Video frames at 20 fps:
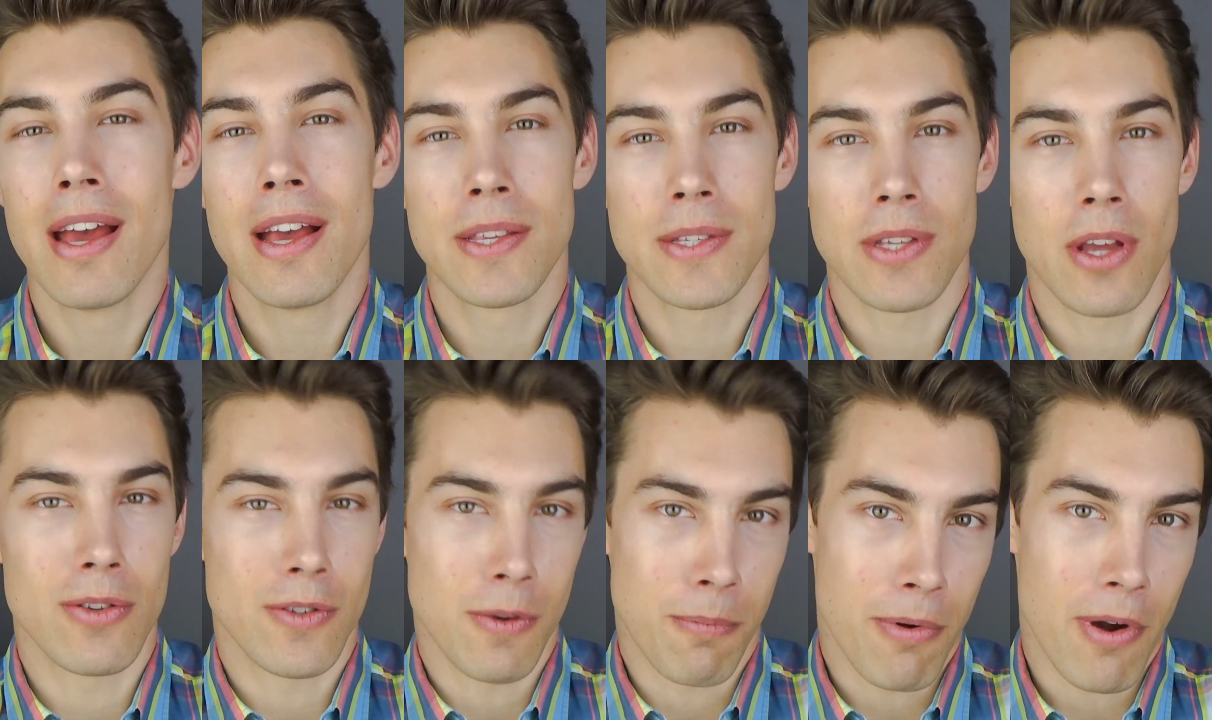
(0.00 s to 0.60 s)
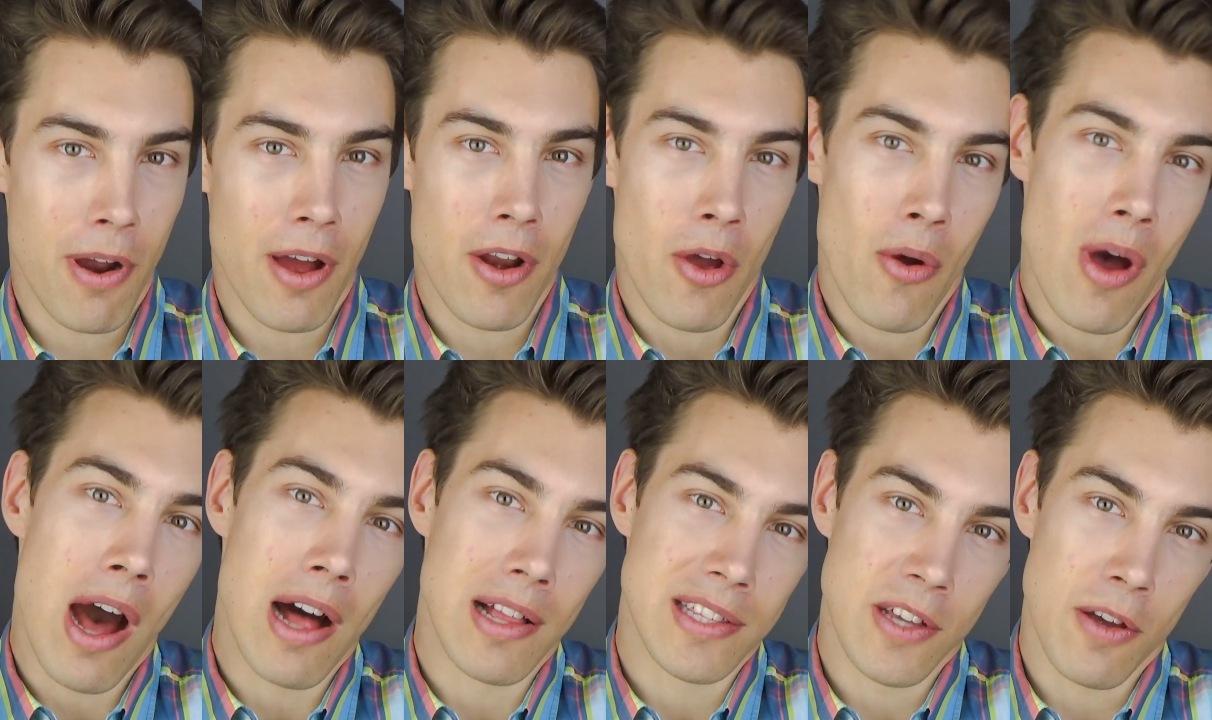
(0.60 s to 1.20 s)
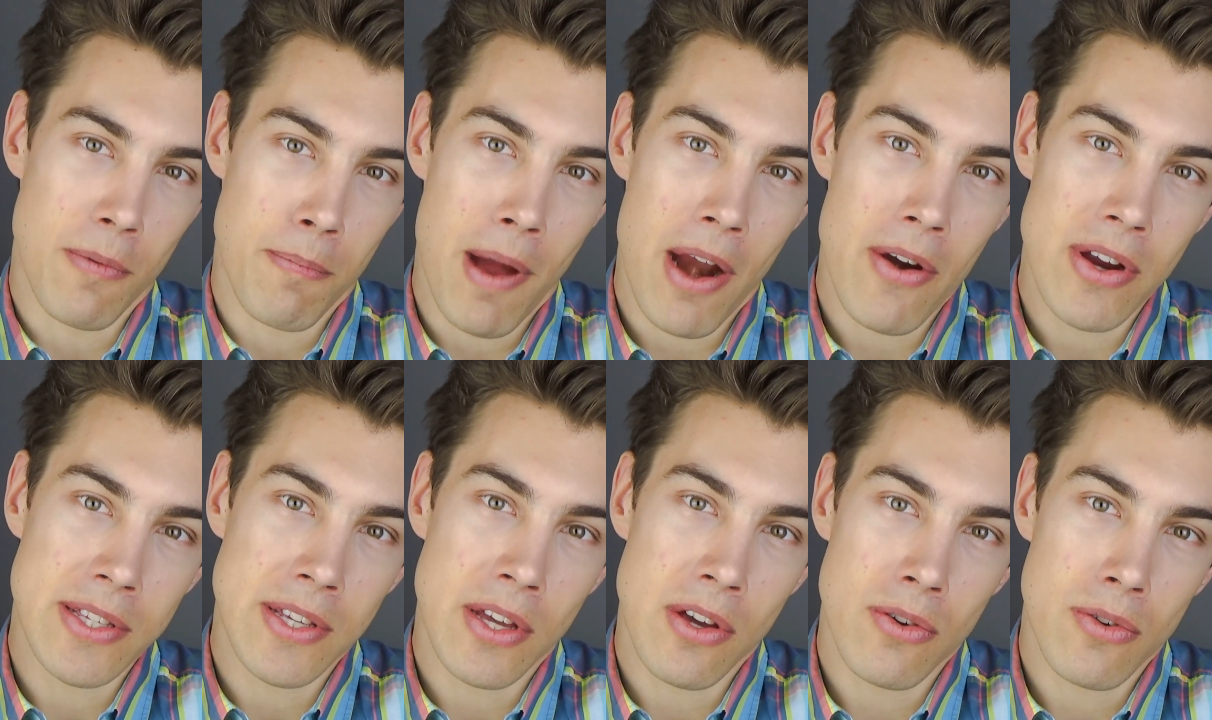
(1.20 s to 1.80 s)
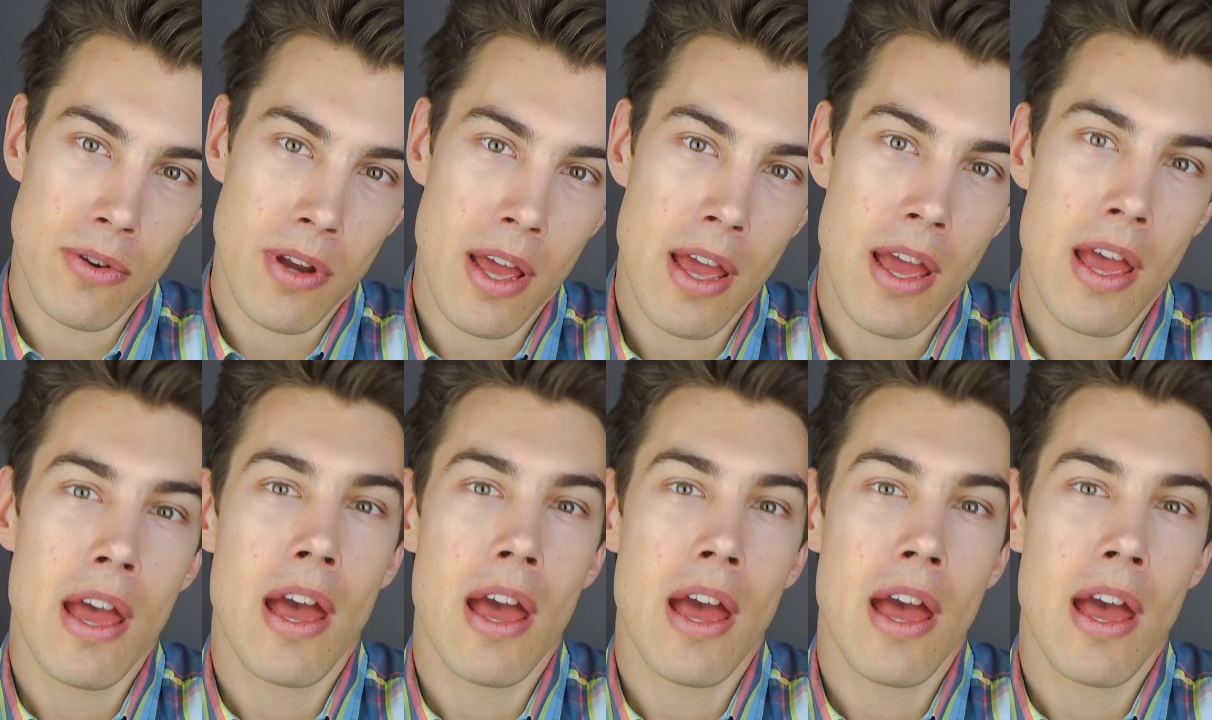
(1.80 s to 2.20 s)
so soprano, alto, baritone,